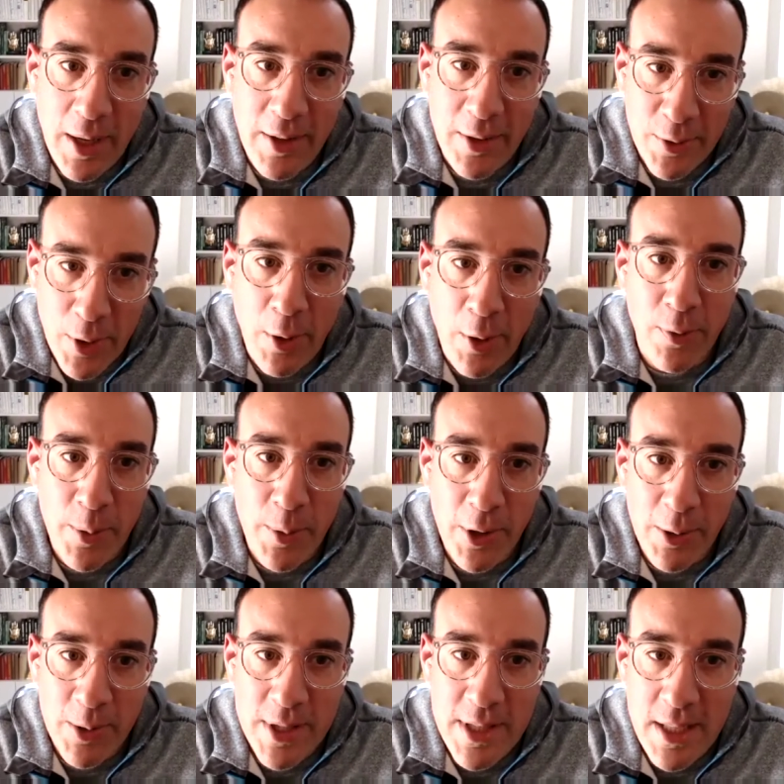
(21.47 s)
are, are,
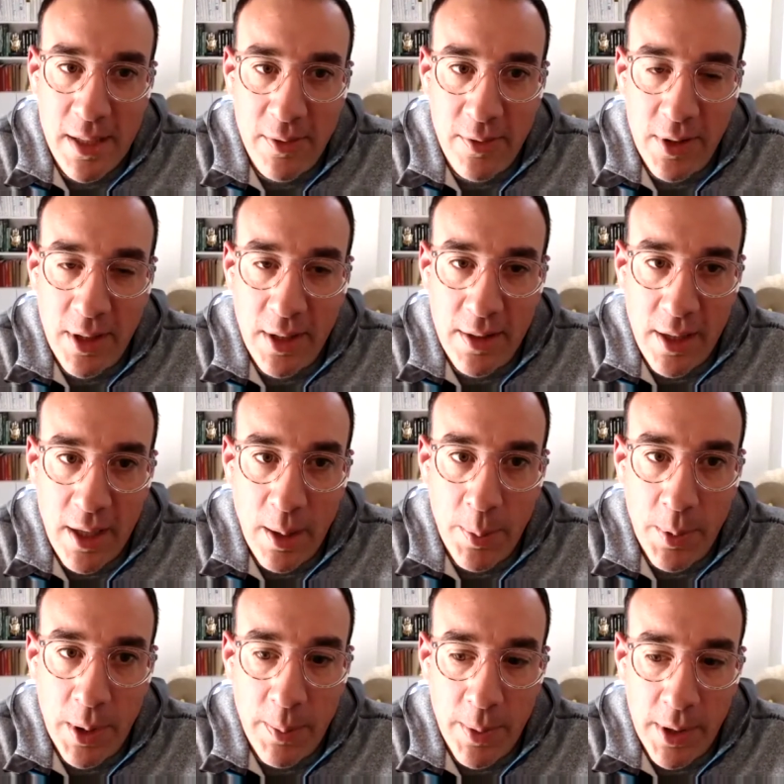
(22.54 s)
familiar with Steve and, and, the
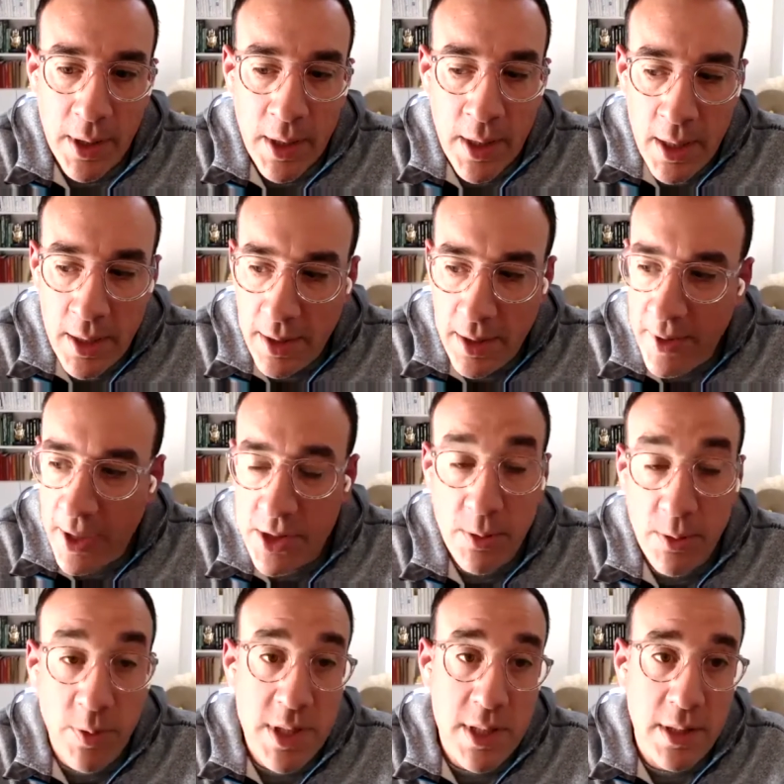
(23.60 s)
company, but they've actually
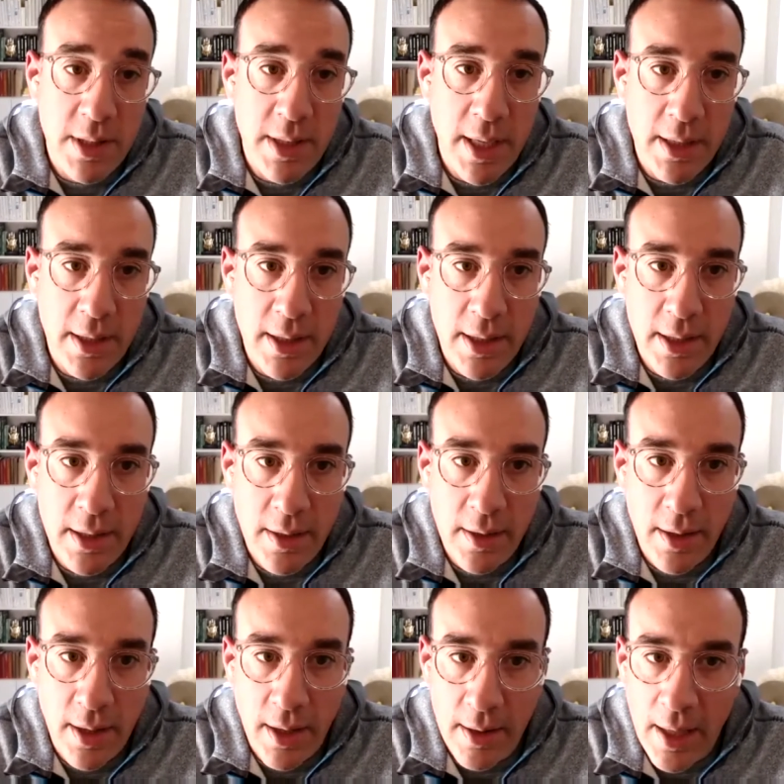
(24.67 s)
recently had a, a,
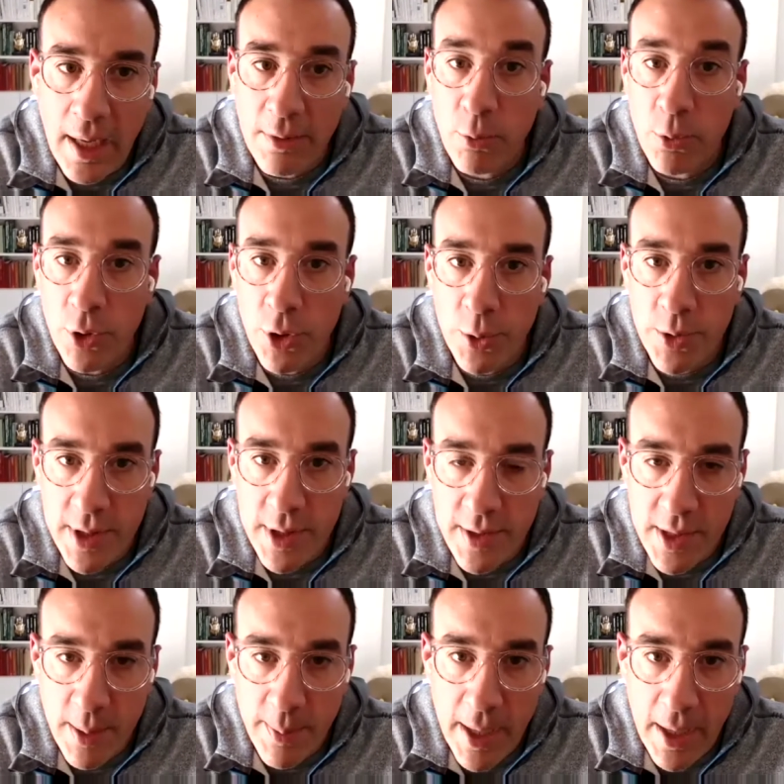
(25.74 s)
a lot of news that has
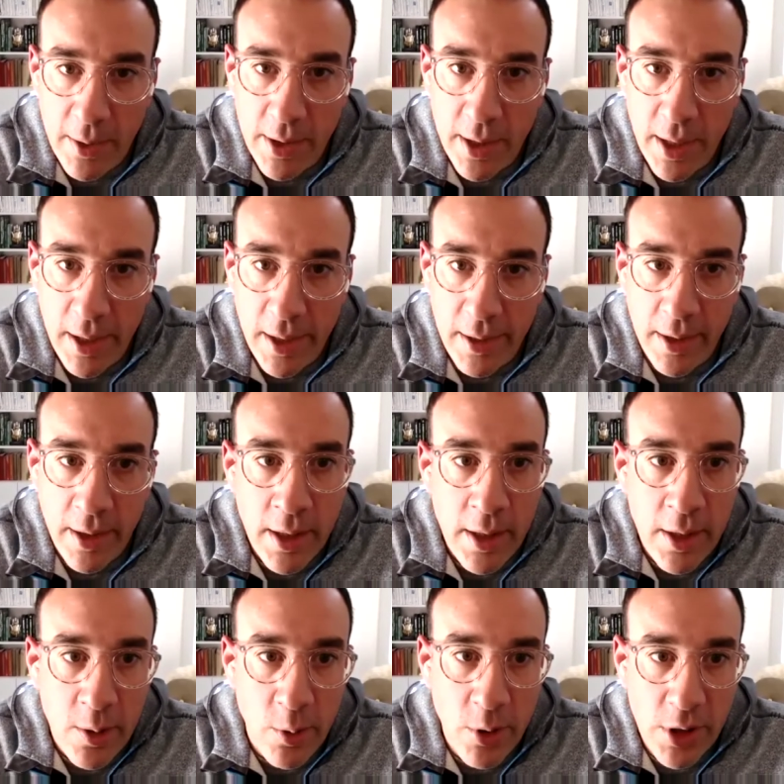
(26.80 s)
come out and
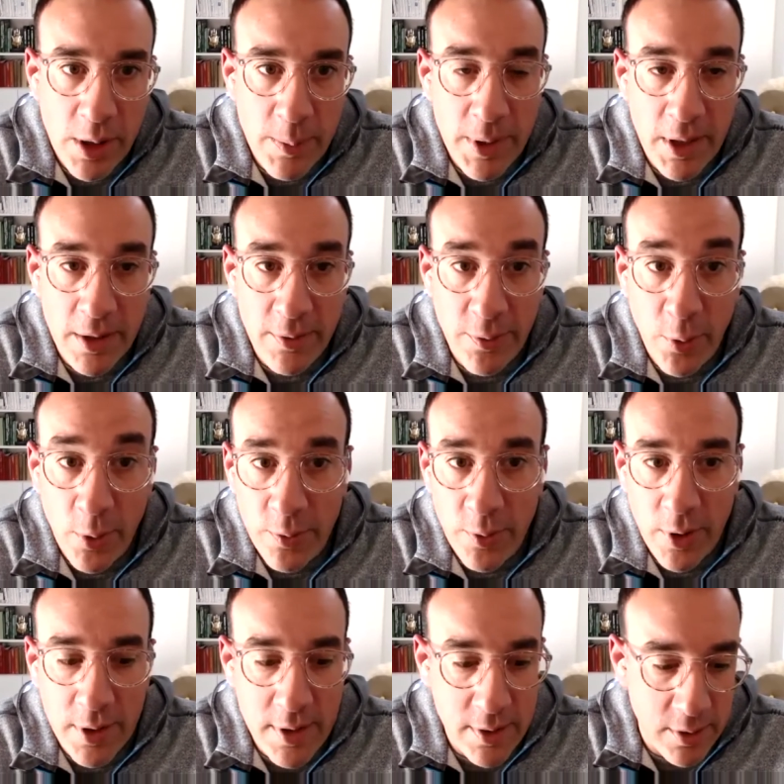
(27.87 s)
really been on the
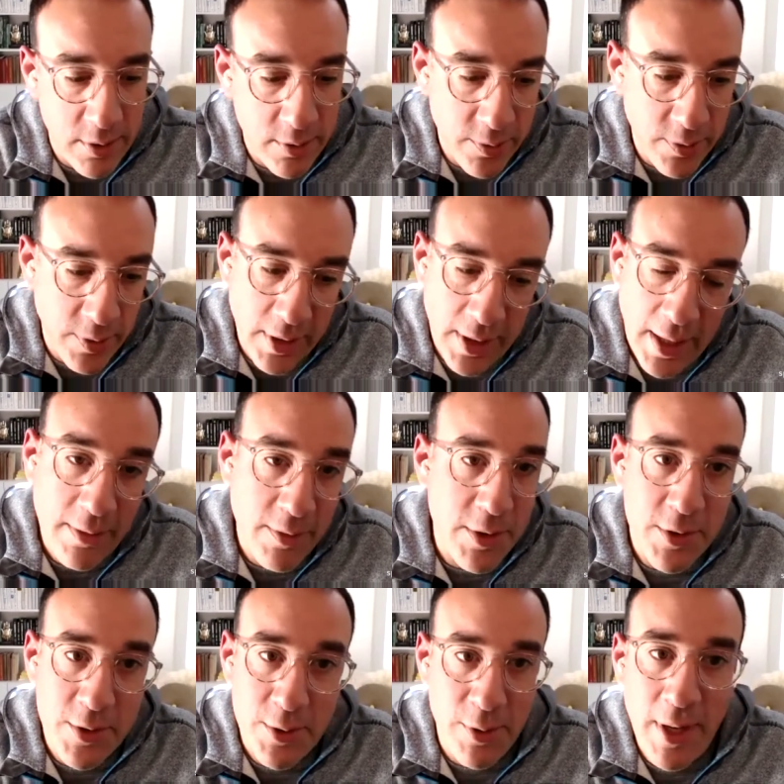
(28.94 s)
forefront of a lot of the
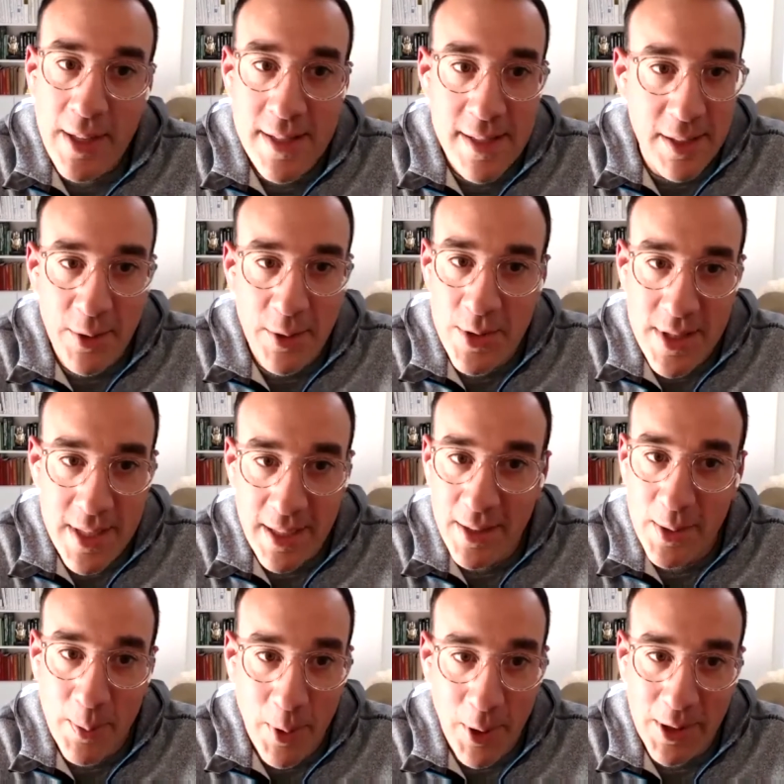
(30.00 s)
trends that you're seeing in
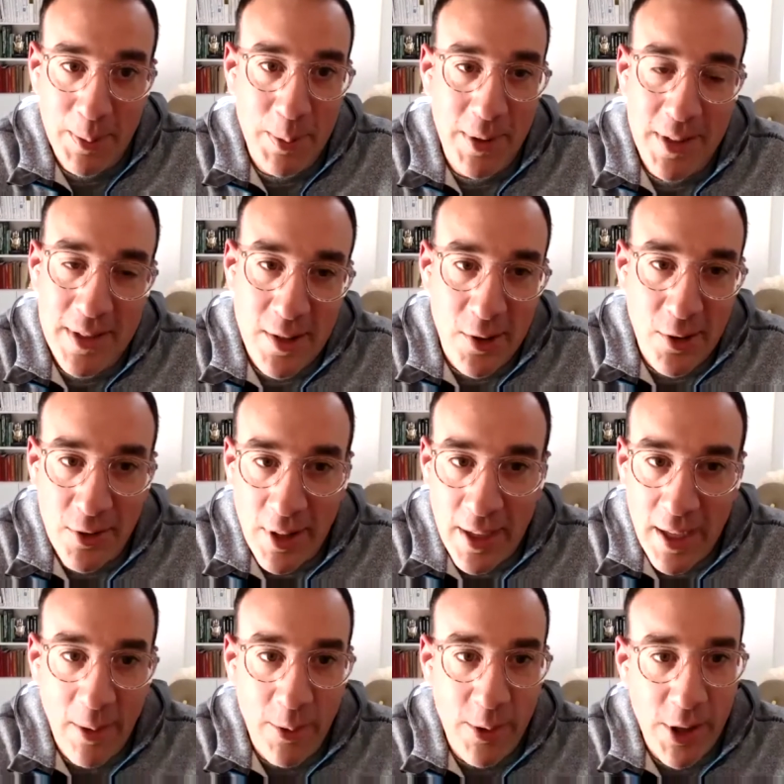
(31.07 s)
the marketplace currently
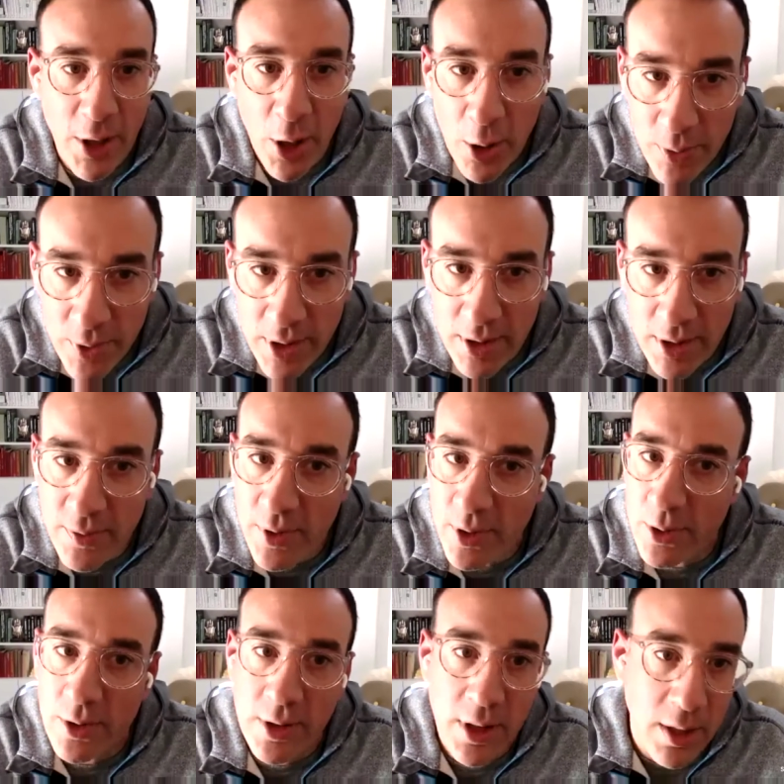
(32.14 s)
now with COVID,
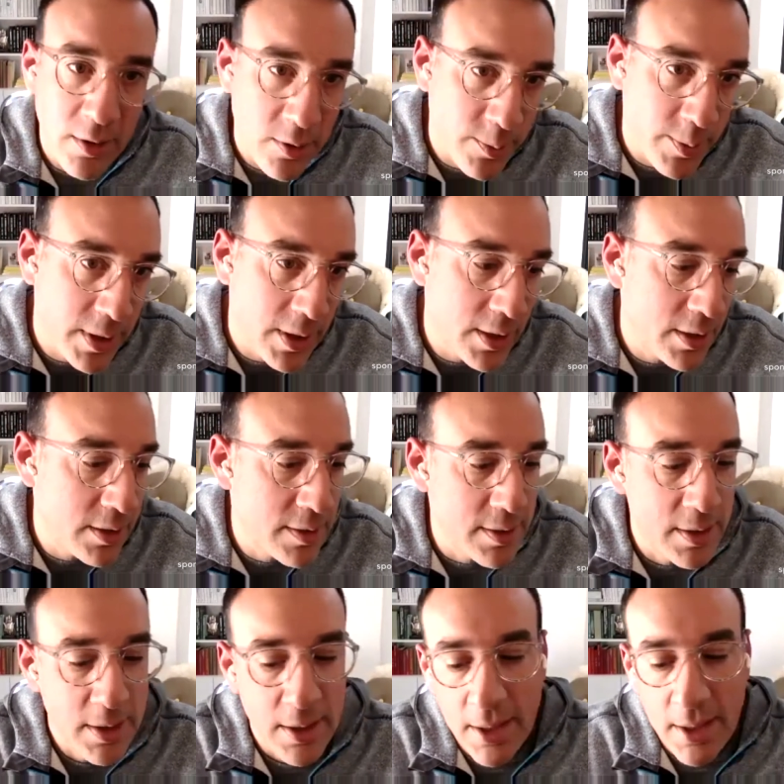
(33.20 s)
federal government,
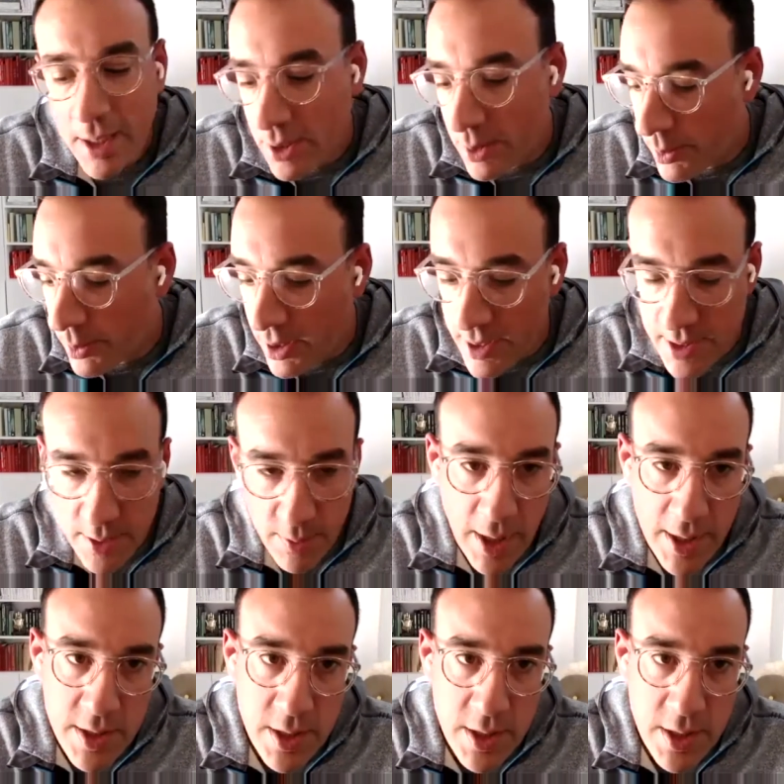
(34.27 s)
enterprise the rest.